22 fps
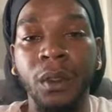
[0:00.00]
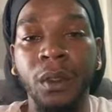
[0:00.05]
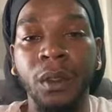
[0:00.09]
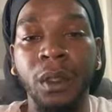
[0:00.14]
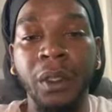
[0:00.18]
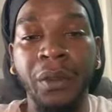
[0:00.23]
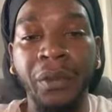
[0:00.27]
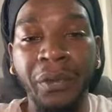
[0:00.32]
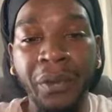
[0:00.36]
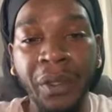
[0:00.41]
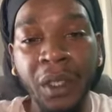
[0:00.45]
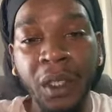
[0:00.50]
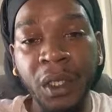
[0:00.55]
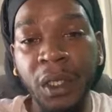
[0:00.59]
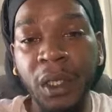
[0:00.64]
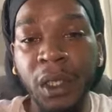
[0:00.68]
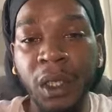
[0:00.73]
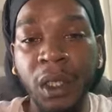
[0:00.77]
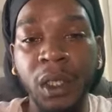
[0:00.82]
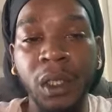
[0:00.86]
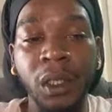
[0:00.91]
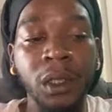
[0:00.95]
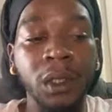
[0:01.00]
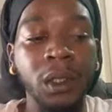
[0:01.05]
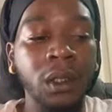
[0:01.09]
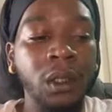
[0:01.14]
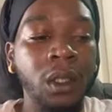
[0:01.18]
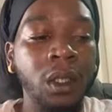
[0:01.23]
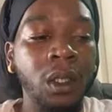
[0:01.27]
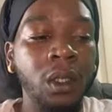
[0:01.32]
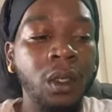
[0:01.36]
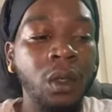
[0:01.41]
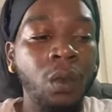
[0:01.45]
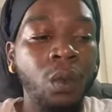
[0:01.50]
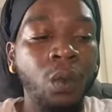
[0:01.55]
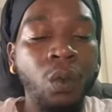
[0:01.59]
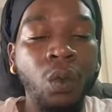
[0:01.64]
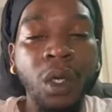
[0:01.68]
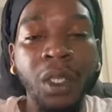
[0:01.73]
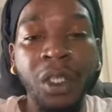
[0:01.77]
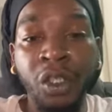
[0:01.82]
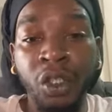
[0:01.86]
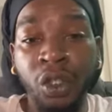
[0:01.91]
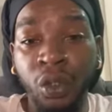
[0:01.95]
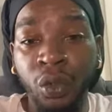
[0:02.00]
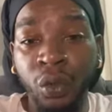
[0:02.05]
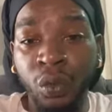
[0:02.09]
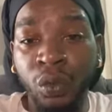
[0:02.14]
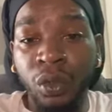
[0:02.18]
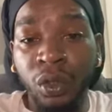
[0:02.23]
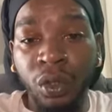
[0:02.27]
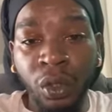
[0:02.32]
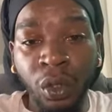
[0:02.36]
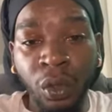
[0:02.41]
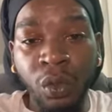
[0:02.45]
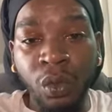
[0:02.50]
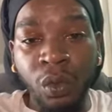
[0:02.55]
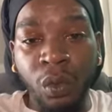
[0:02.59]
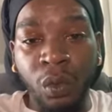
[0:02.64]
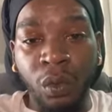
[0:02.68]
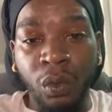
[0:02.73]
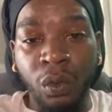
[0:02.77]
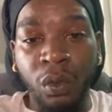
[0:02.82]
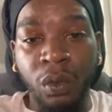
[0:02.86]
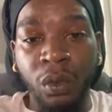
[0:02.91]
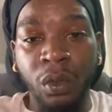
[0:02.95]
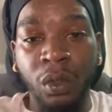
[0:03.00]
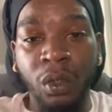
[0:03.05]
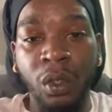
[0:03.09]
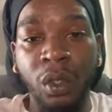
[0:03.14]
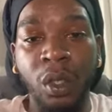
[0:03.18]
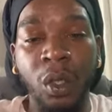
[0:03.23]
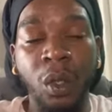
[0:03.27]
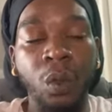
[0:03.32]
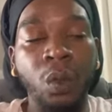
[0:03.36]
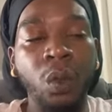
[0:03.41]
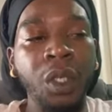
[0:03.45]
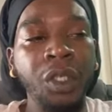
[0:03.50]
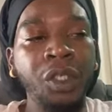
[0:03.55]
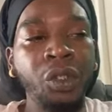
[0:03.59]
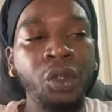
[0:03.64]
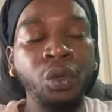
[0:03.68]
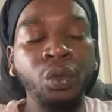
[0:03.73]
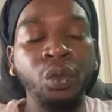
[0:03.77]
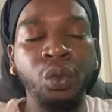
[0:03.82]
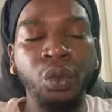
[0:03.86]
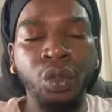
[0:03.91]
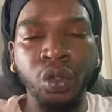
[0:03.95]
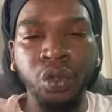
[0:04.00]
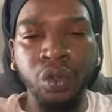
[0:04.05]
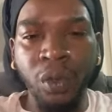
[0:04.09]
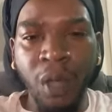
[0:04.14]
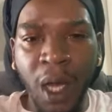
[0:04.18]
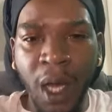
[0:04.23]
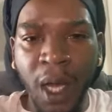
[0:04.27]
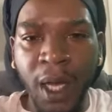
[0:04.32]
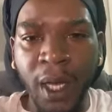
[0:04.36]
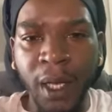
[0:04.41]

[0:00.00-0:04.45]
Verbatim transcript: The thing is, what you do, what you try,